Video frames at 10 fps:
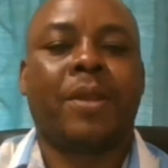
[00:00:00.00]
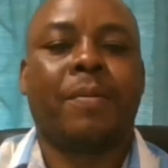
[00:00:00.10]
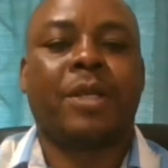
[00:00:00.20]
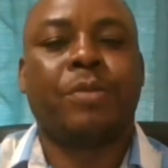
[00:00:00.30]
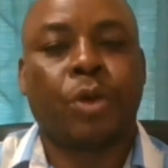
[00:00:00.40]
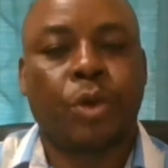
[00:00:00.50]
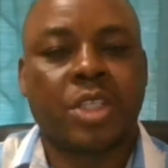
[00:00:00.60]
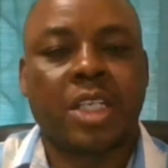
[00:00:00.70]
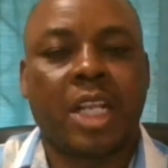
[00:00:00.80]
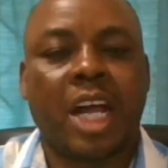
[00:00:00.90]
But
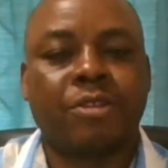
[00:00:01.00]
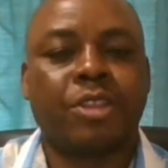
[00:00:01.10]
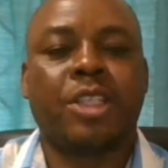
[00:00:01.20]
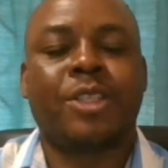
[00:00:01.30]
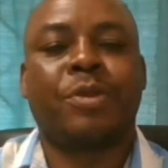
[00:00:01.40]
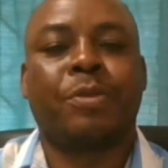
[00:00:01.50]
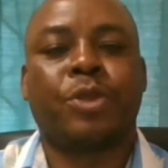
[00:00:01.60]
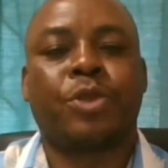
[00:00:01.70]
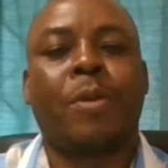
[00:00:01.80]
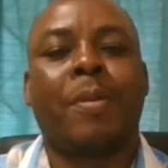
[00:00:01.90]
because he loved these people
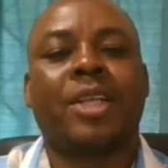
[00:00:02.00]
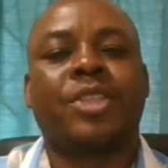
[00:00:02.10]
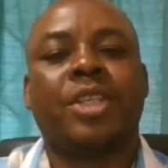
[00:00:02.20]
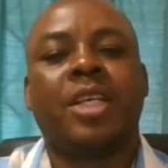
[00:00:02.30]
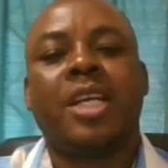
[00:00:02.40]
so much,